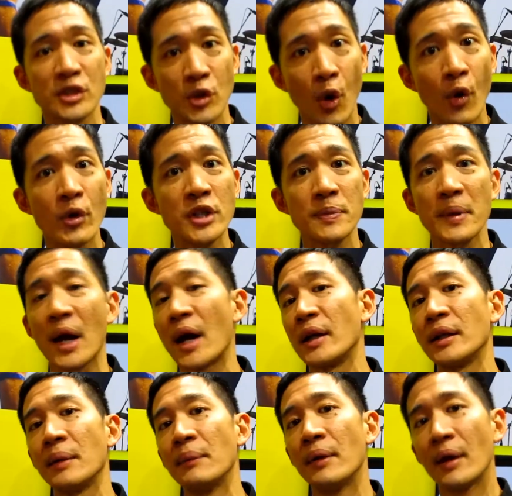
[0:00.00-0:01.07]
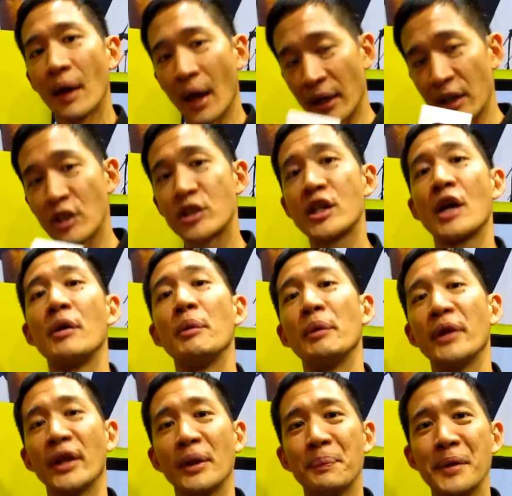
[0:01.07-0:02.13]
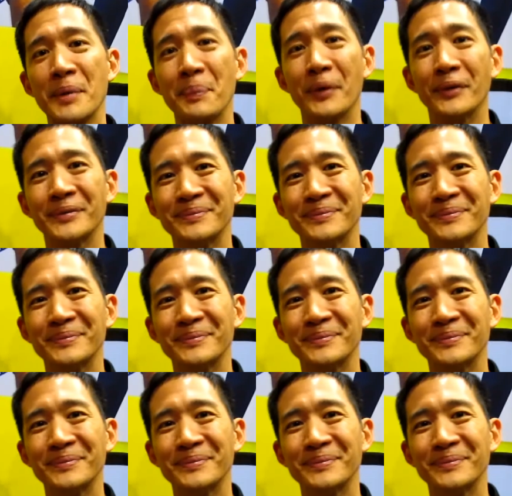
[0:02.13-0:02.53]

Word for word: stories behind them and then share it with other people.